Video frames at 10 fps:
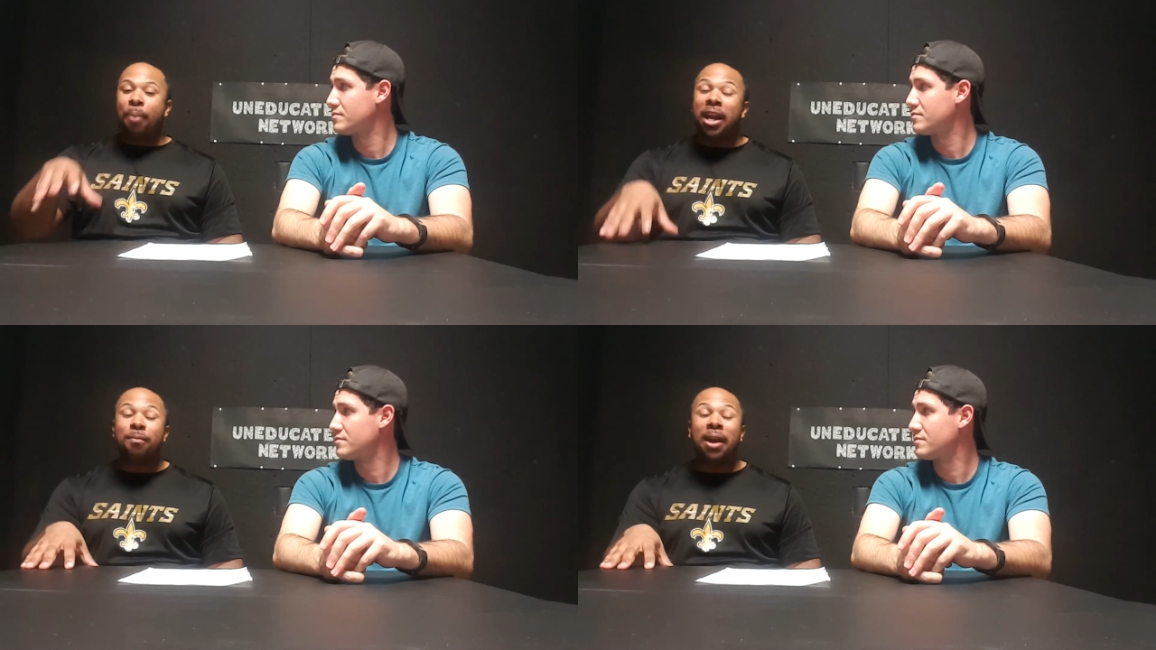
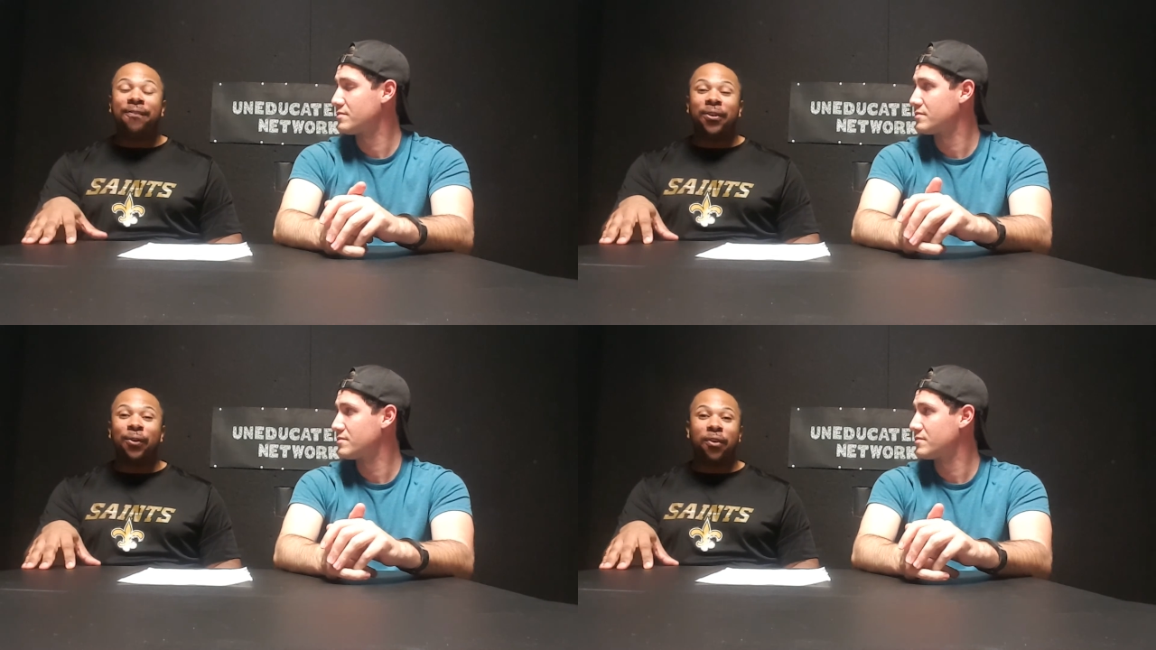Speaker 1: Baker
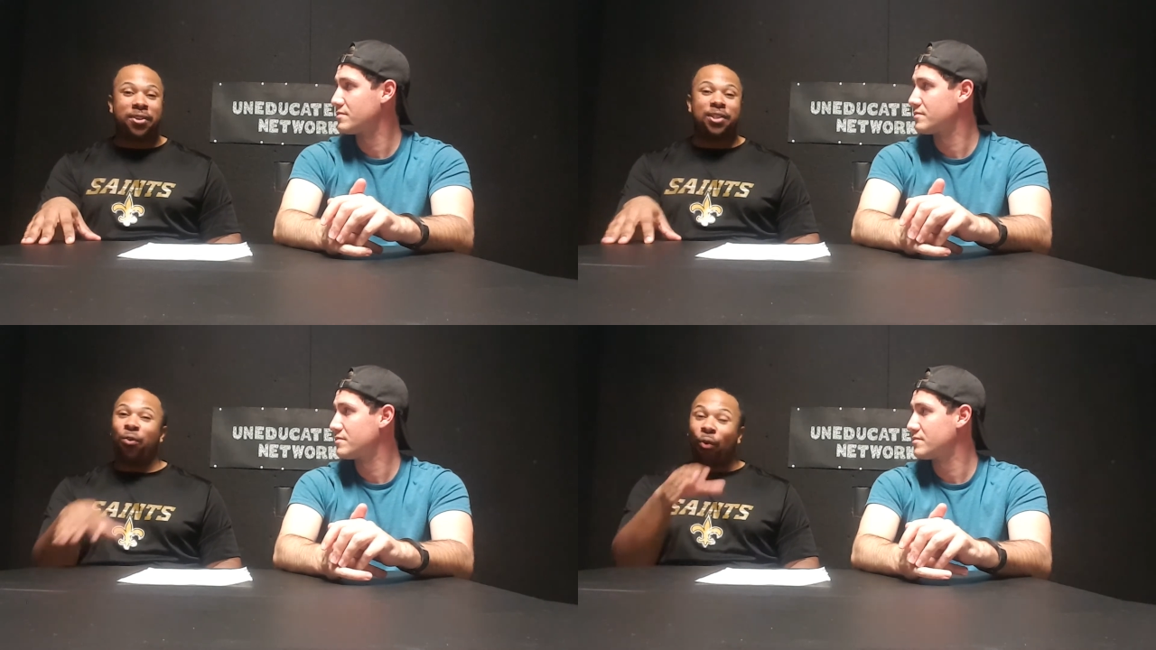Mayfield
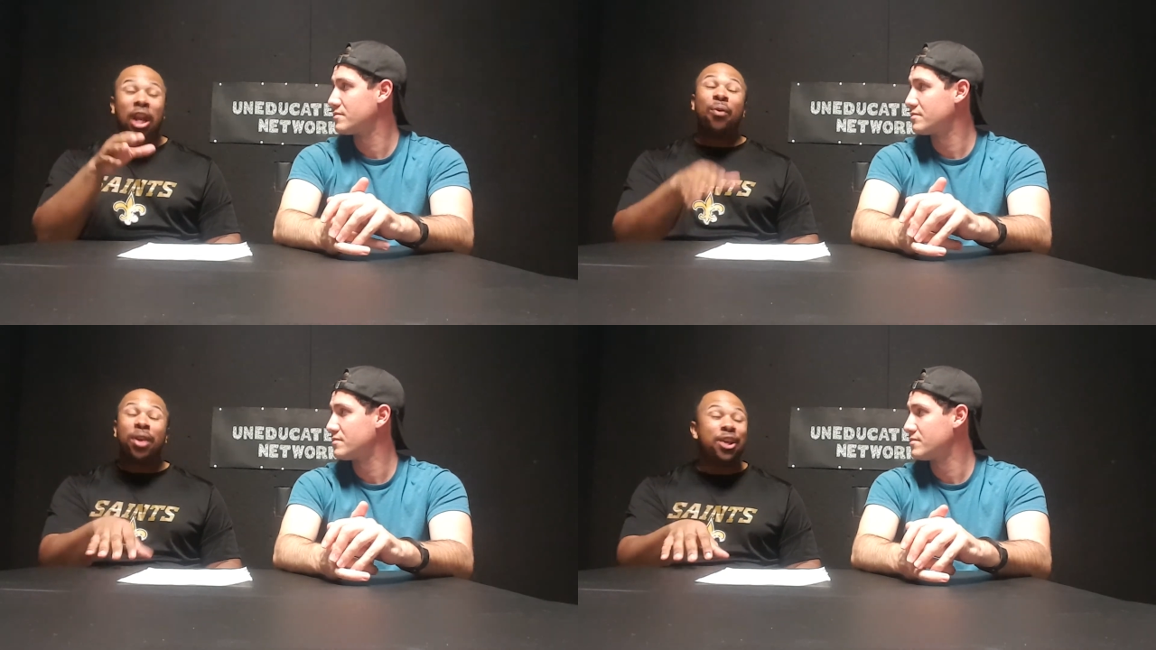versus a
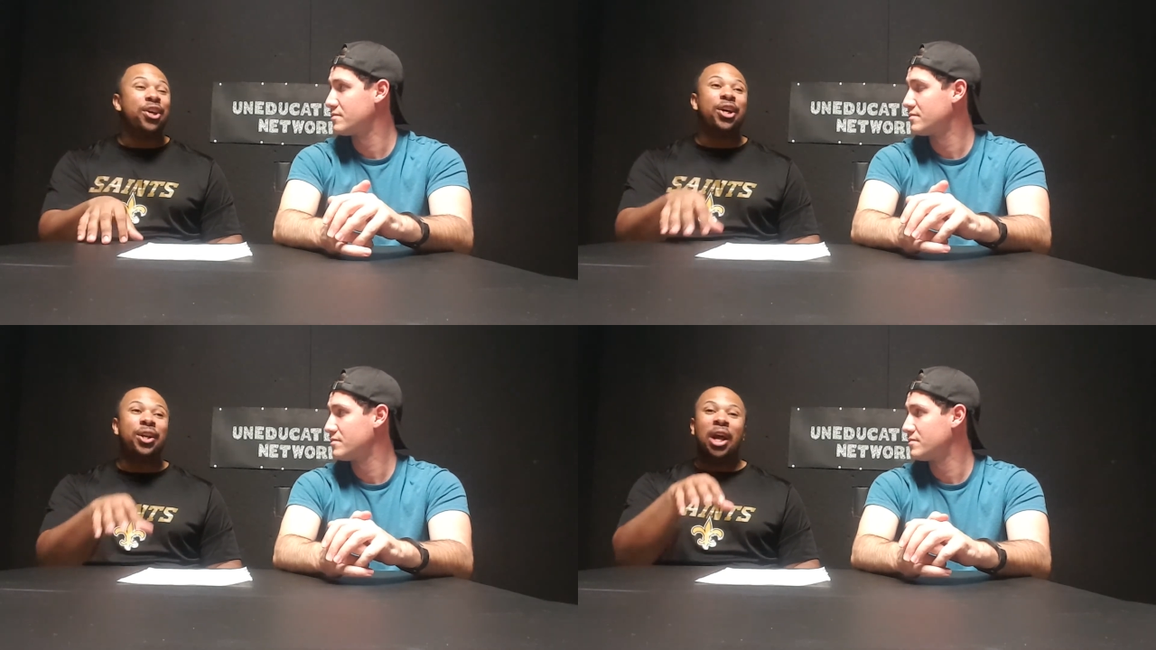really, really
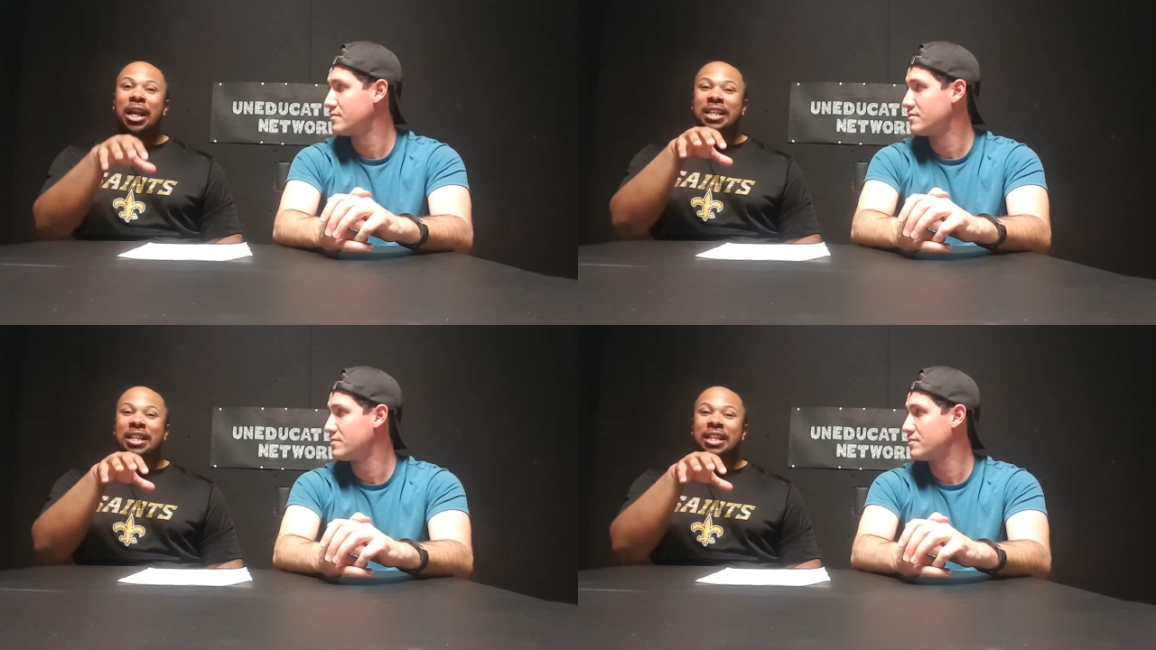good